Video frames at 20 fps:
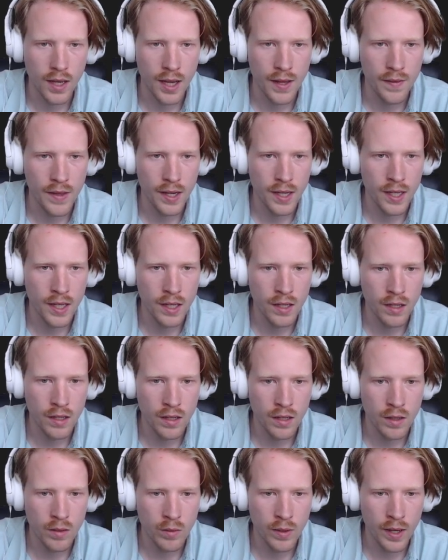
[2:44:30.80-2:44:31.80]
And then
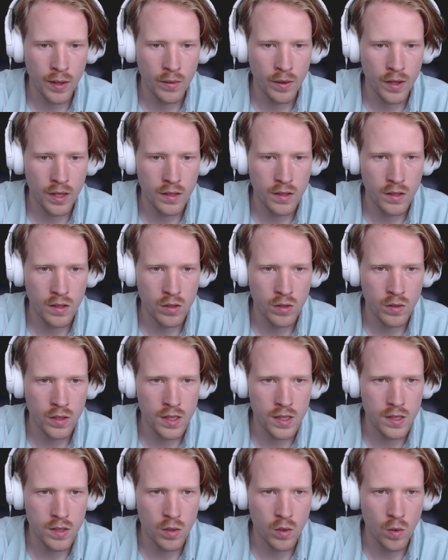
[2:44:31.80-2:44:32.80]
here, what I want to do
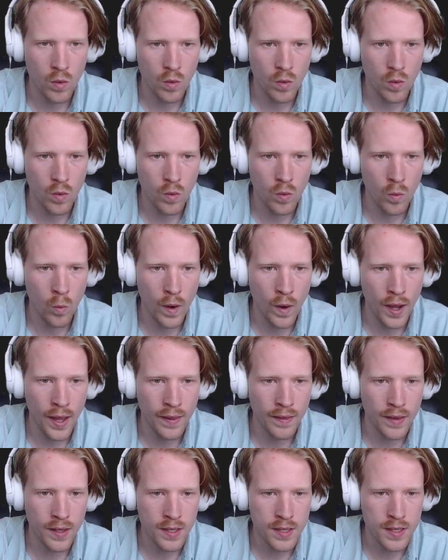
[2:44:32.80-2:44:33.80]
is
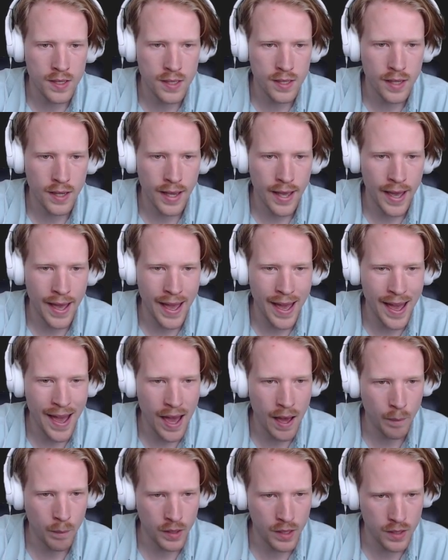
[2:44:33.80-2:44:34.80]
when this
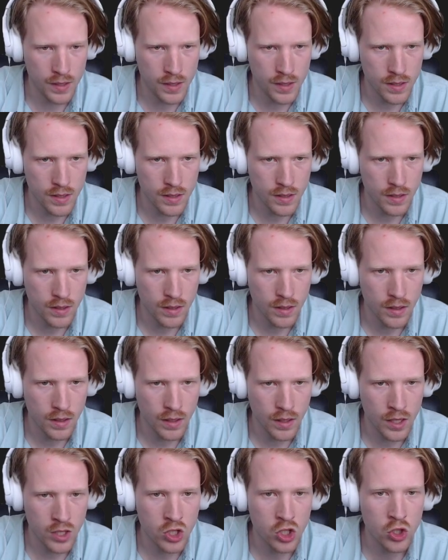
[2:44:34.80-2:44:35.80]
happens,
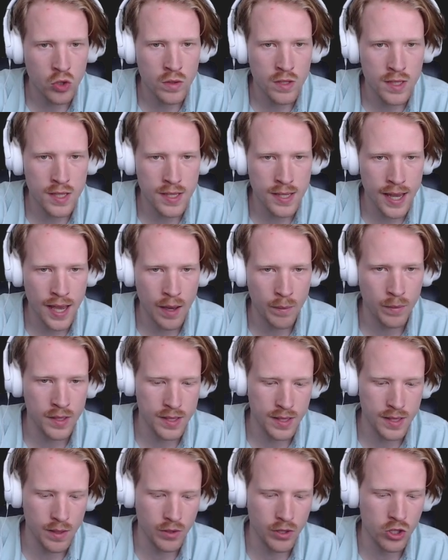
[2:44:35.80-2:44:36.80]
as soon as this
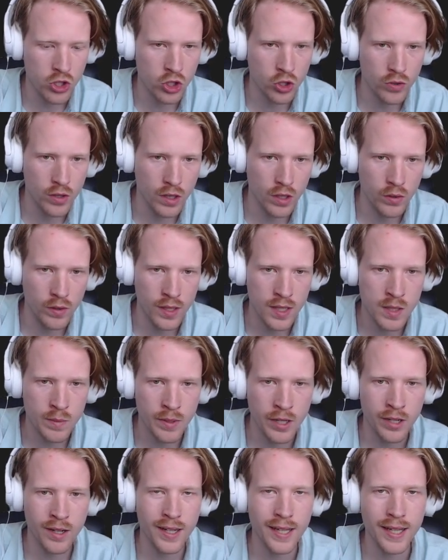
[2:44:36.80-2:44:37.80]
happens, I want to show the loading
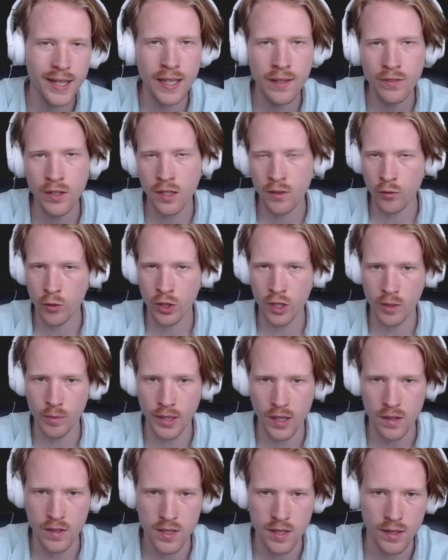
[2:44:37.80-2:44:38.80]
spinner, even if we're
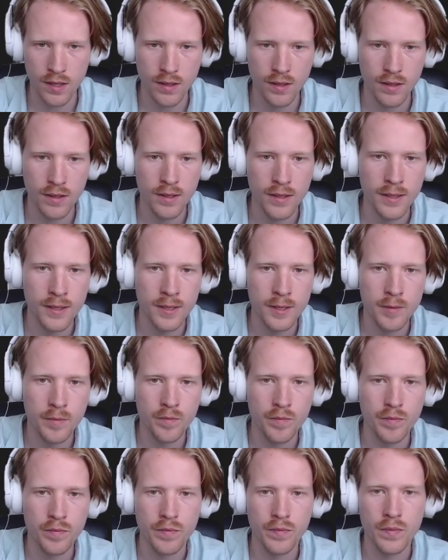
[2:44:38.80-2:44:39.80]
debouncing.
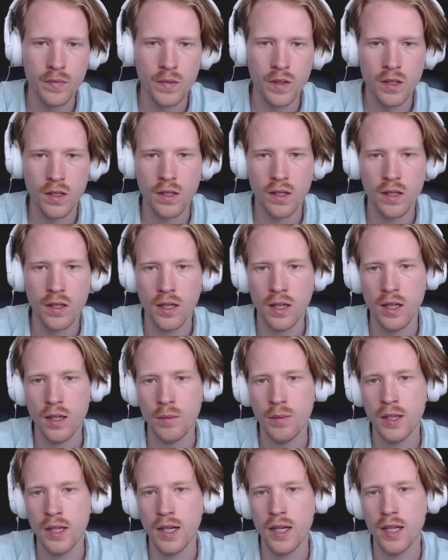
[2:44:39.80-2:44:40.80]

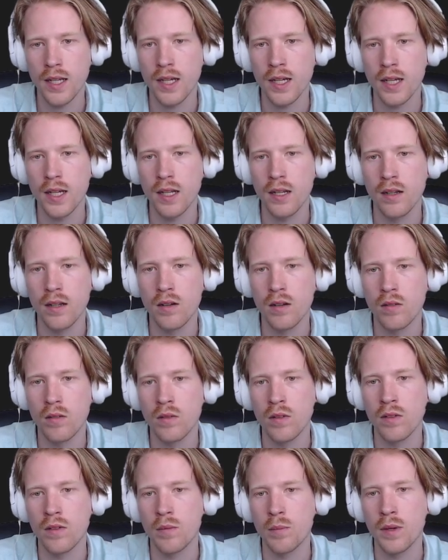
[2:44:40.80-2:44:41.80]

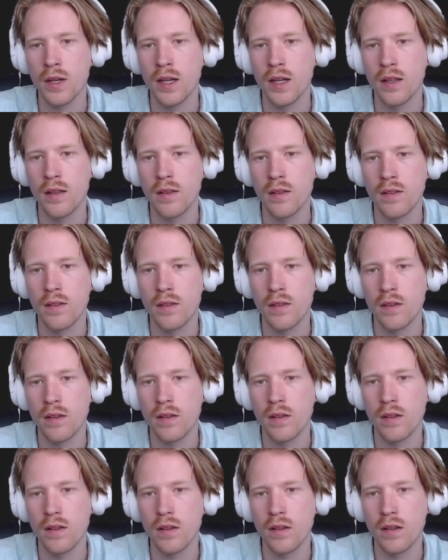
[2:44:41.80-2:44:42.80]

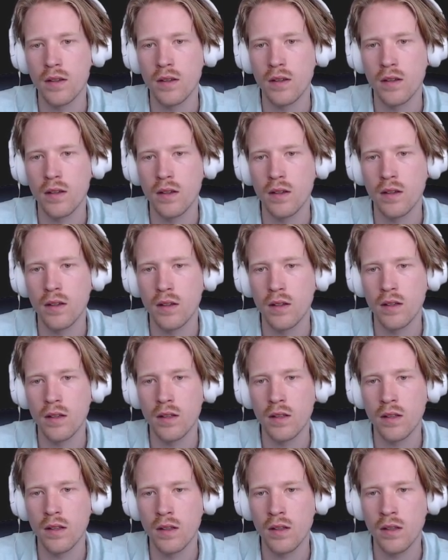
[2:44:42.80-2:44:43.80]

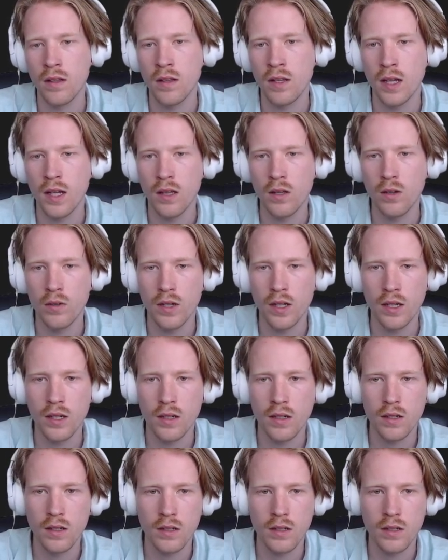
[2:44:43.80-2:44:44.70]
API.response.loading.